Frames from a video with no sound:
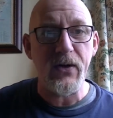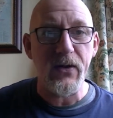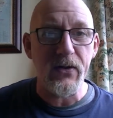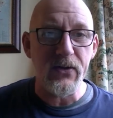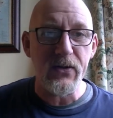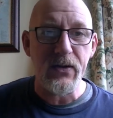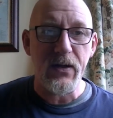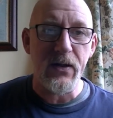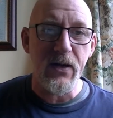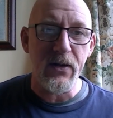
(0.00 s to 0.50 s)
us
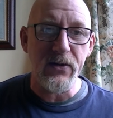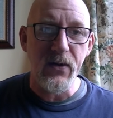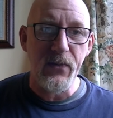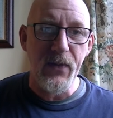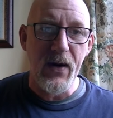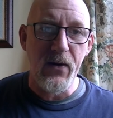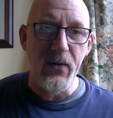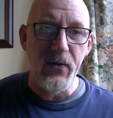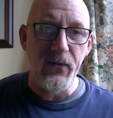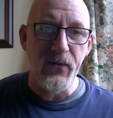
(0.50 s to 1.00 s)
to learn to
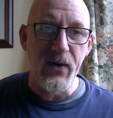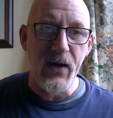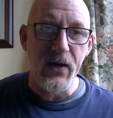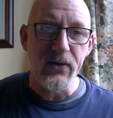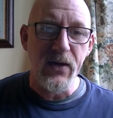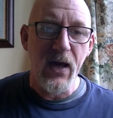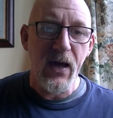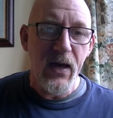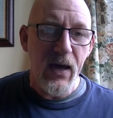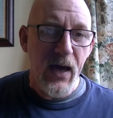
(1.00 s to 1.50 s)
paraphrase.
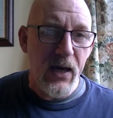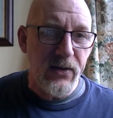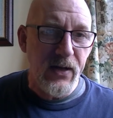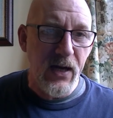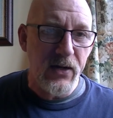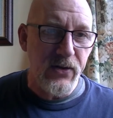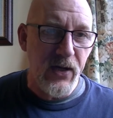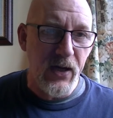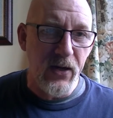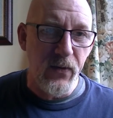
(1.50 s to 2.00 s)
It's
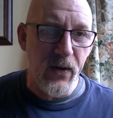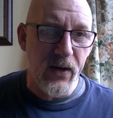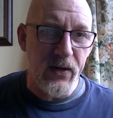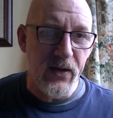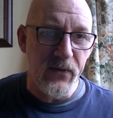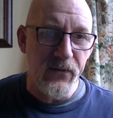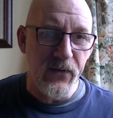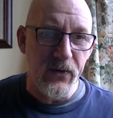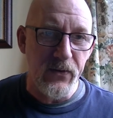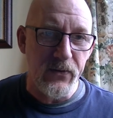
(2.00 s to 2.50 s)
actually quite
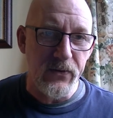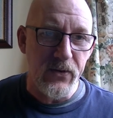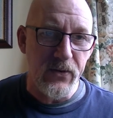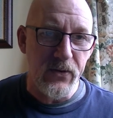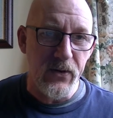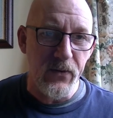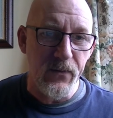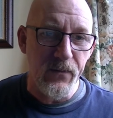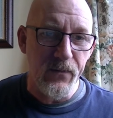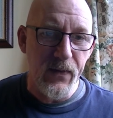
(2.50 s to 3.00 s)
difficult to
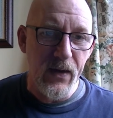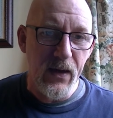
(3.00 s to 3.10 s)
do.